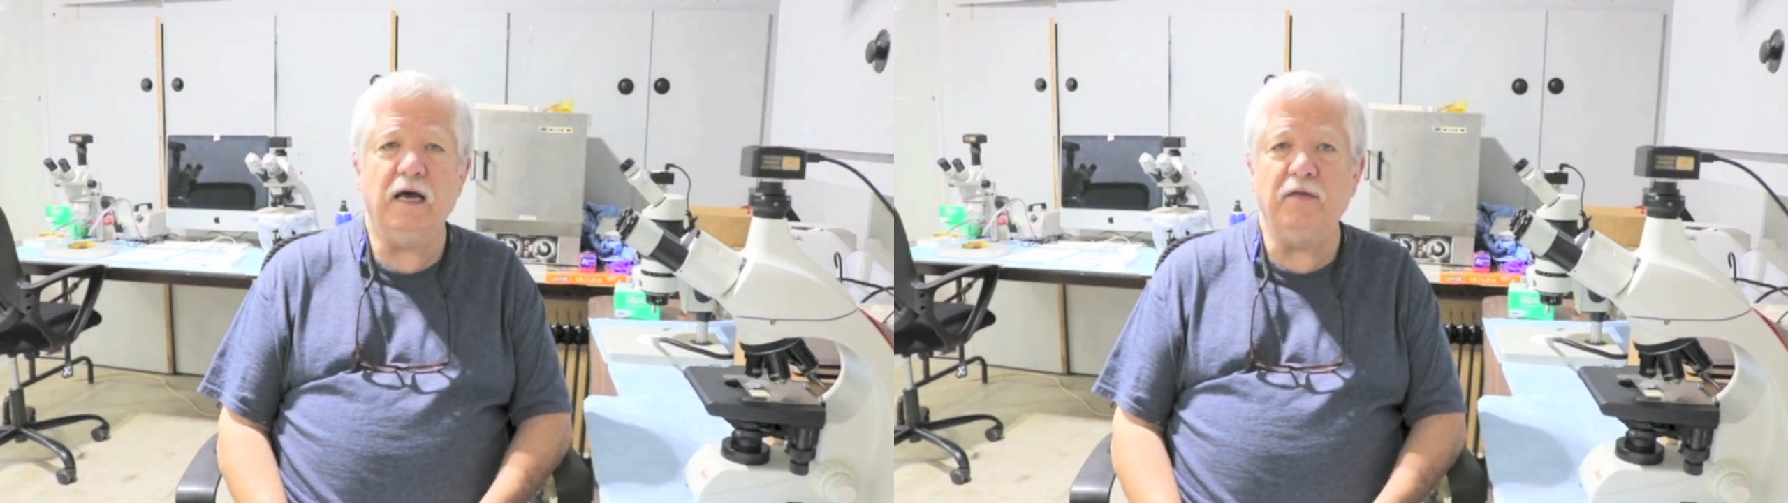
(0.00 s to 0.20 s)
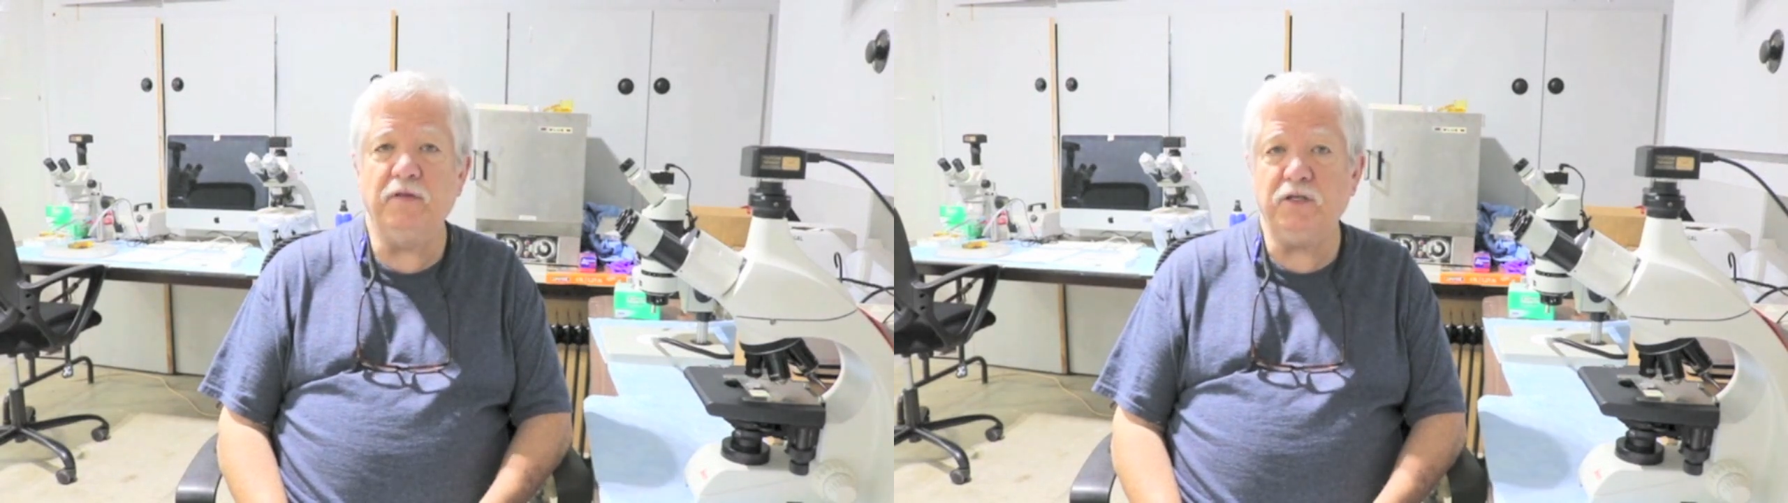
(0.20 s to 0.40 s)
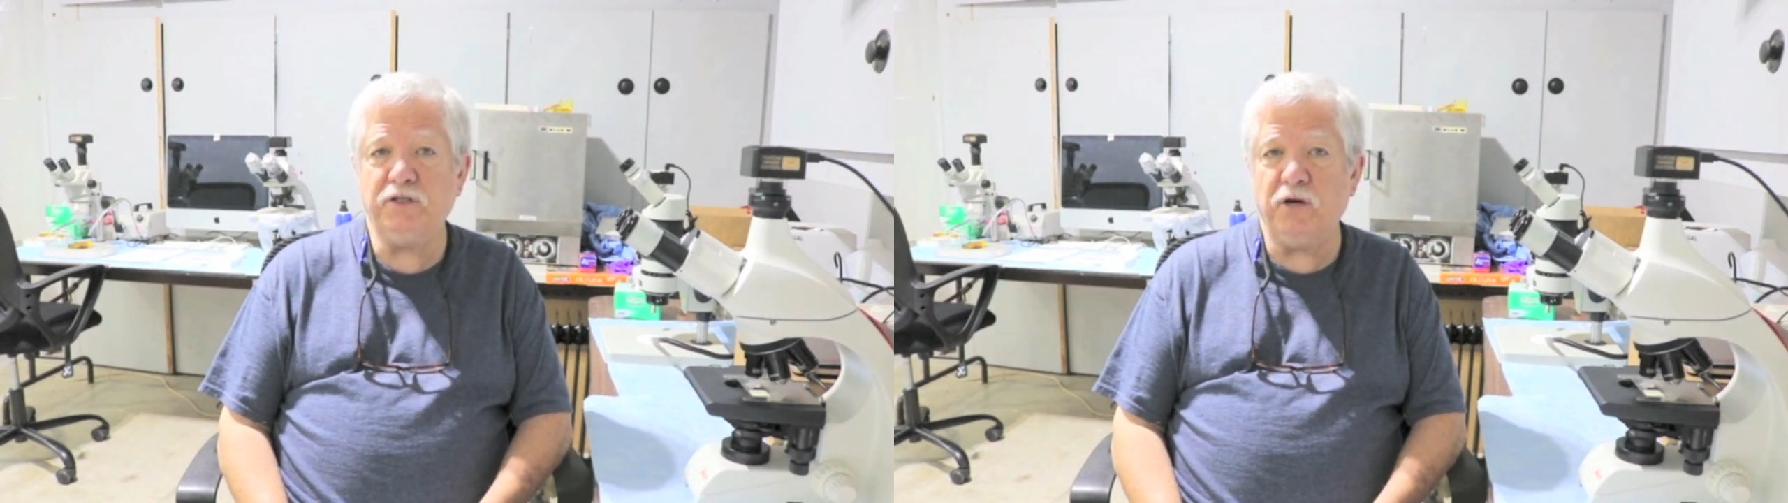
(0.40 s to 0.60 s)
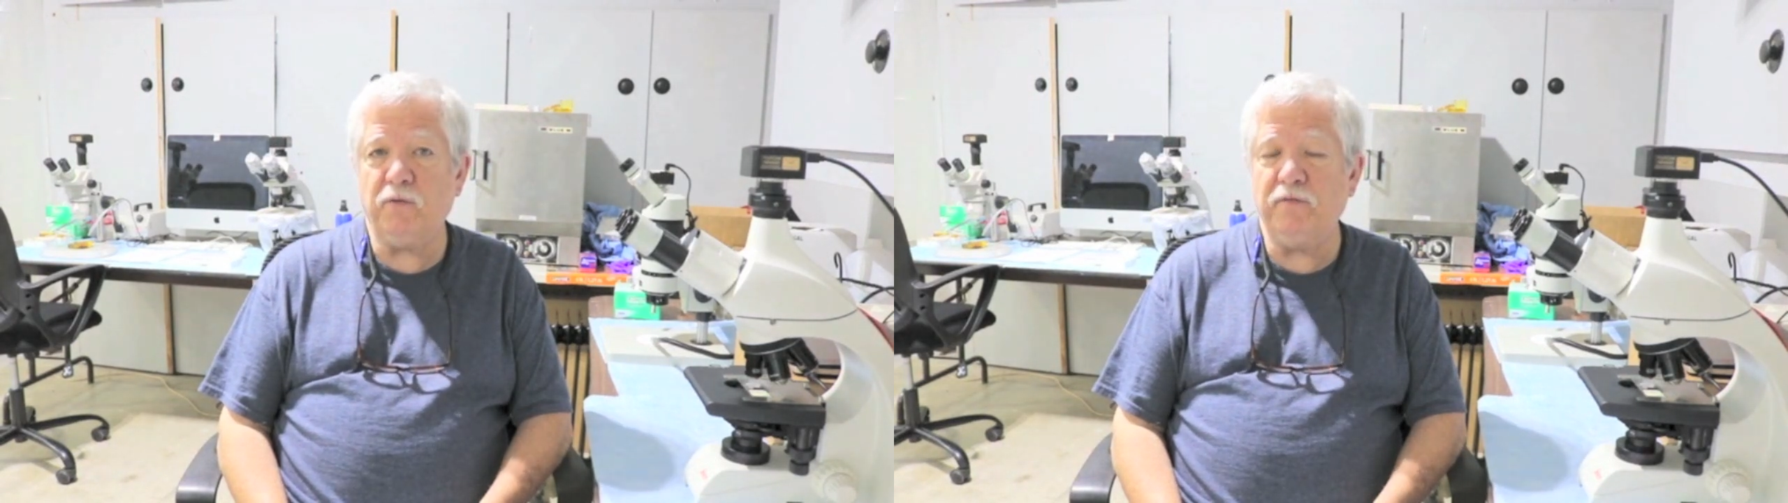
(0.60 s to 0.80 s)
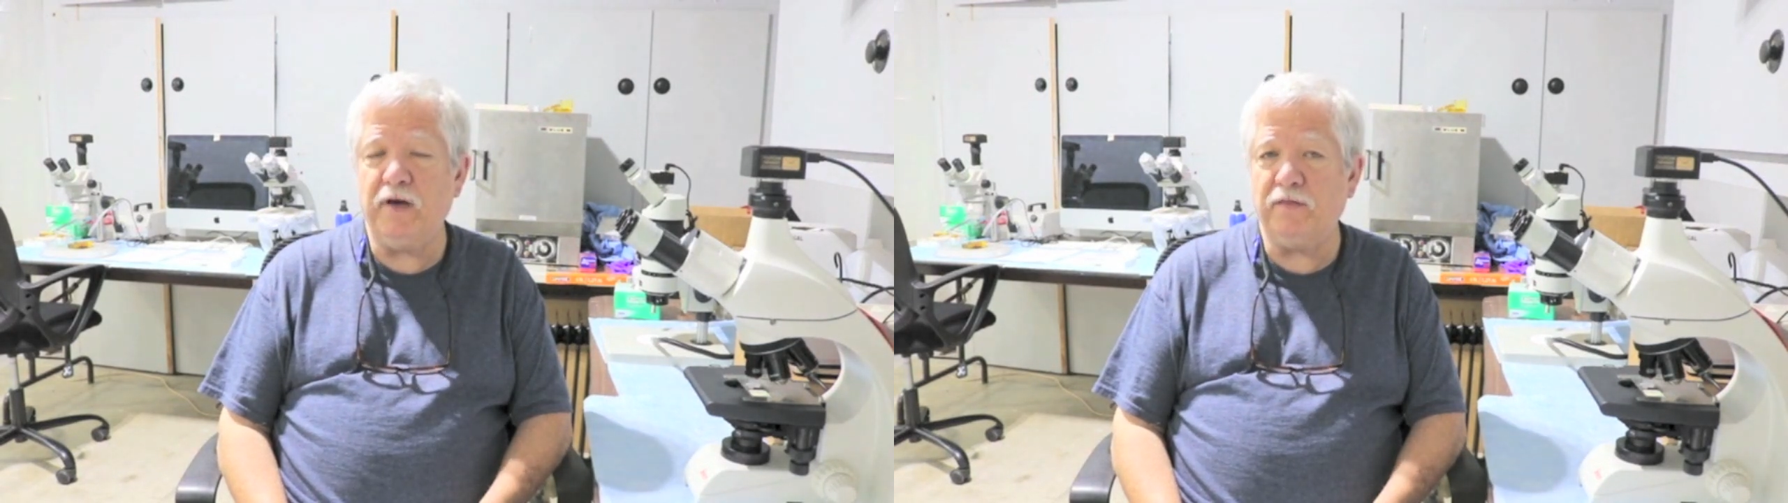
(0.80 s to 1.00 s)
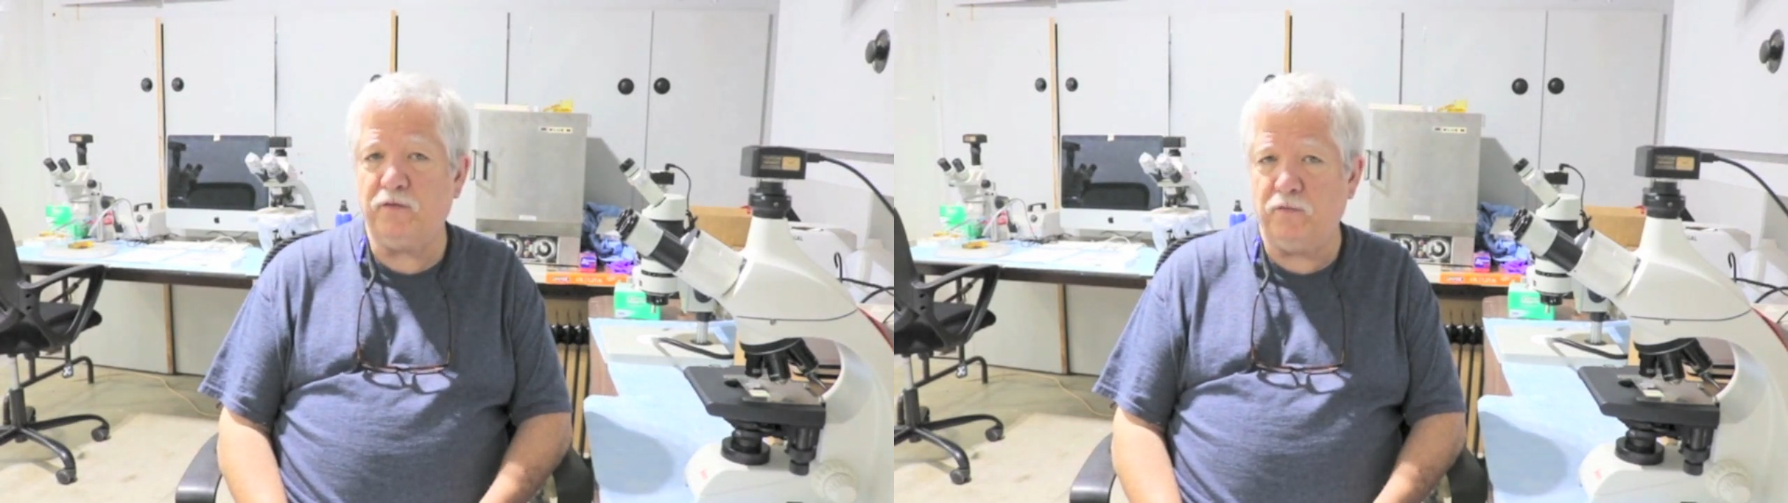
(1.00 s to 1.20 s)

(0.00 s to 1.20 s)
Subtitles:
And this year we've had